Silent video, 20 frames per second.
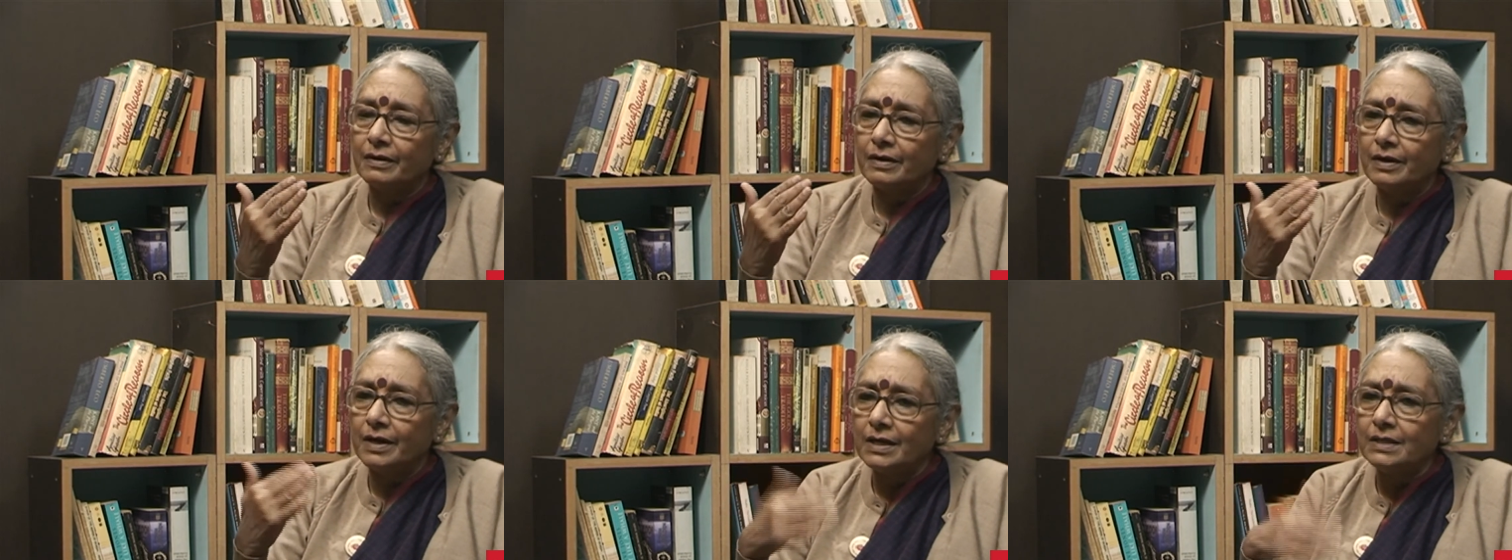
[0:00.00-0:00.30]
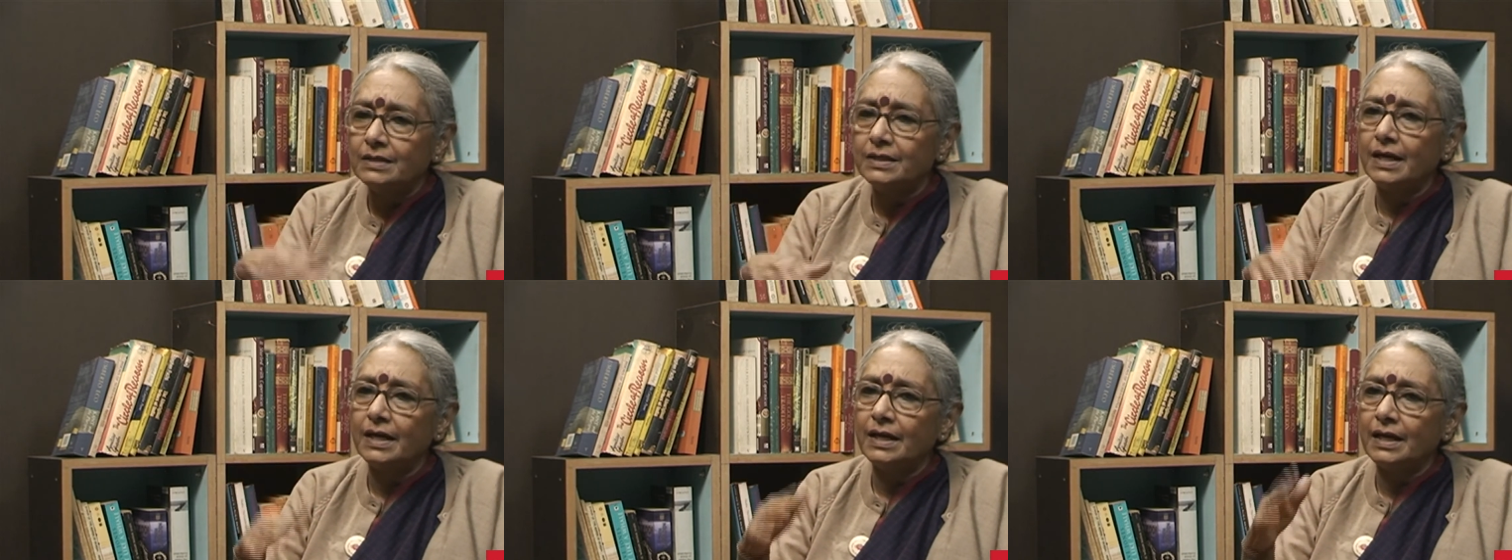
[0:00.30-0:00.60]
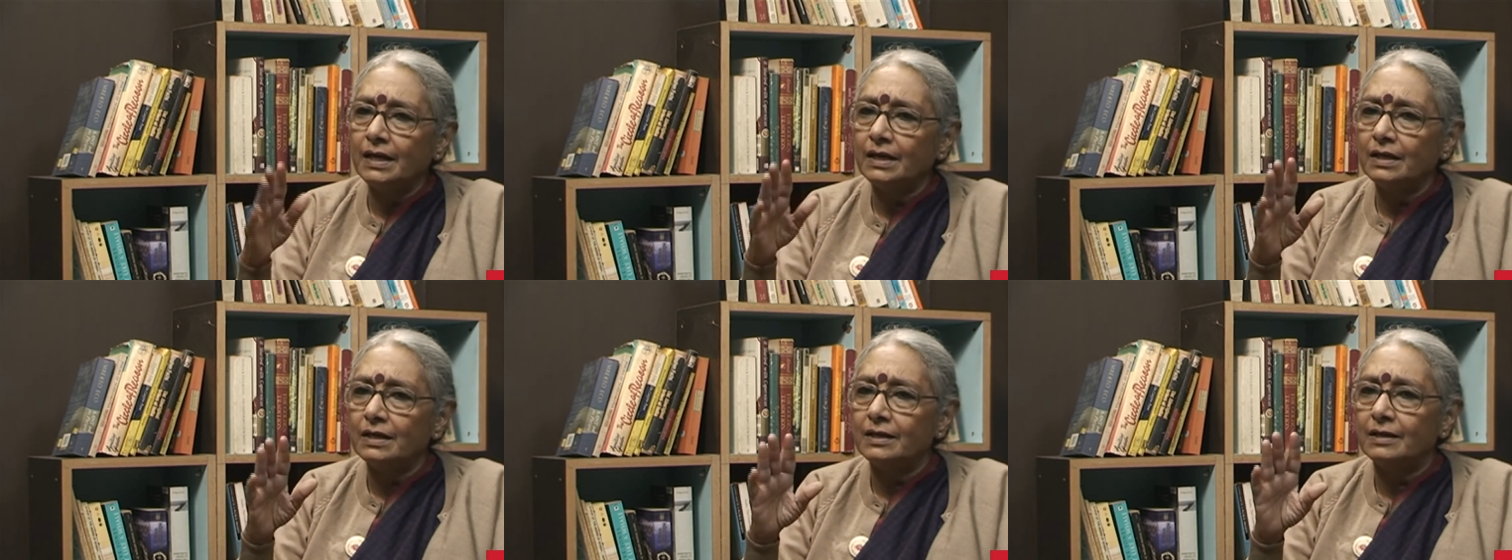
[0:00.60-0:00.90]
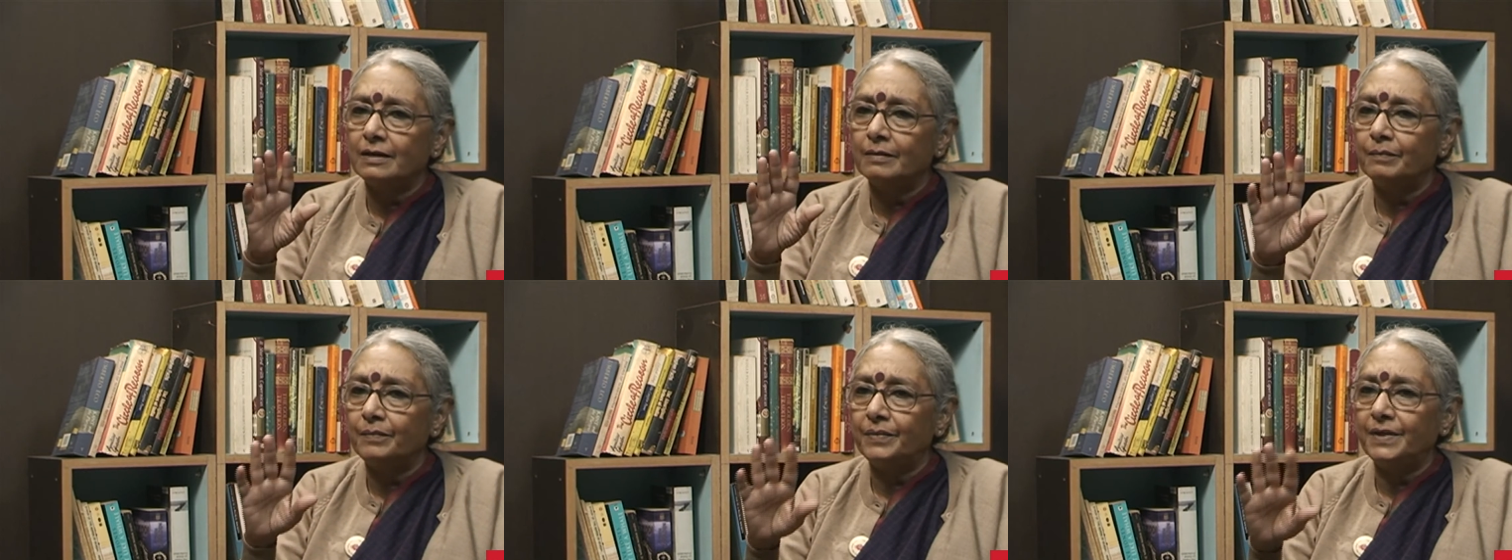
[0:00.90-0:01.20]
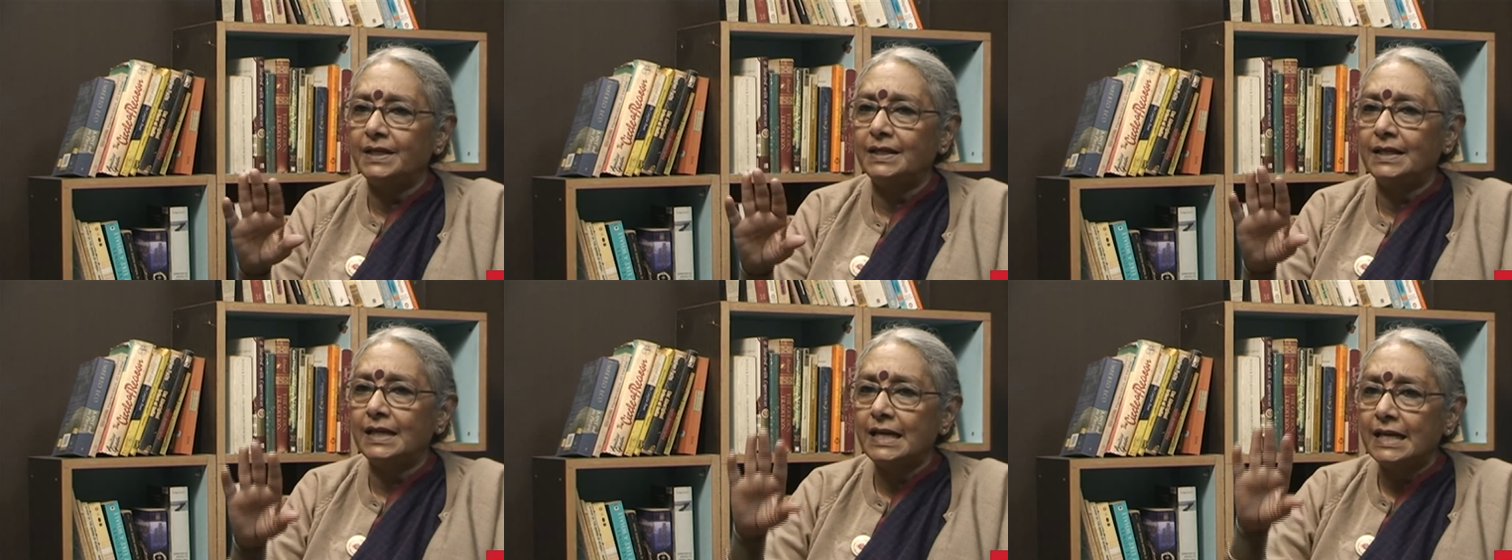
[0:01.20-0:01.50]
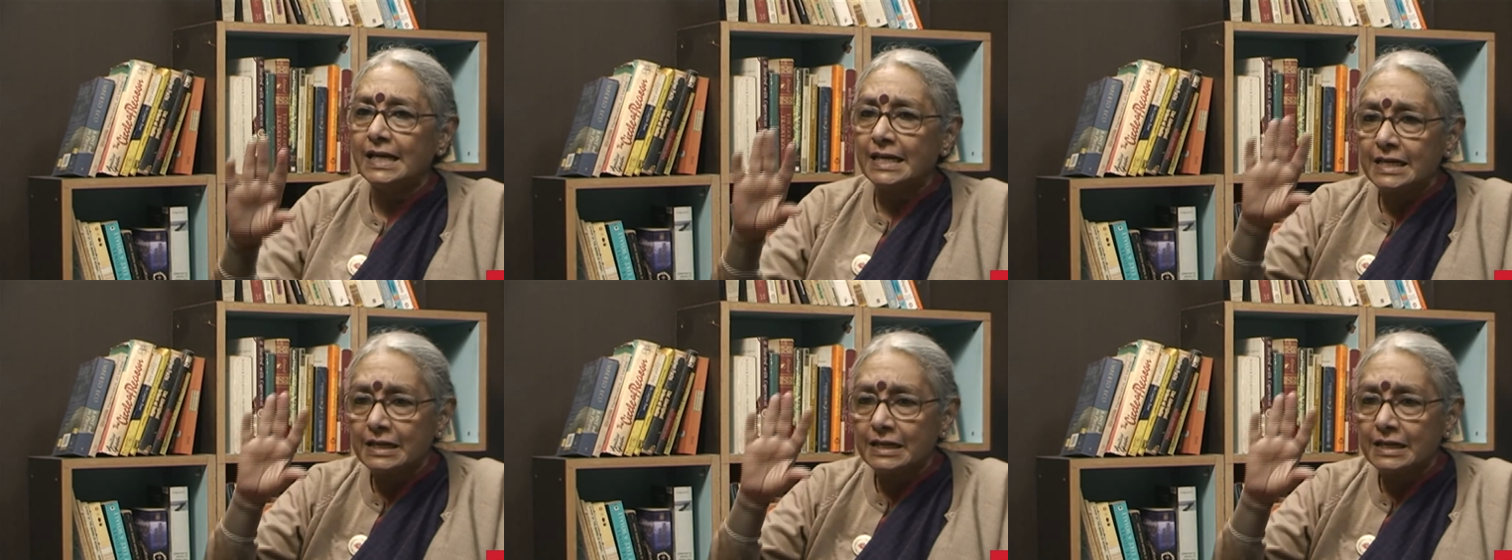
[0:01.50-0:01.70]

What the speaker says: retaining a completely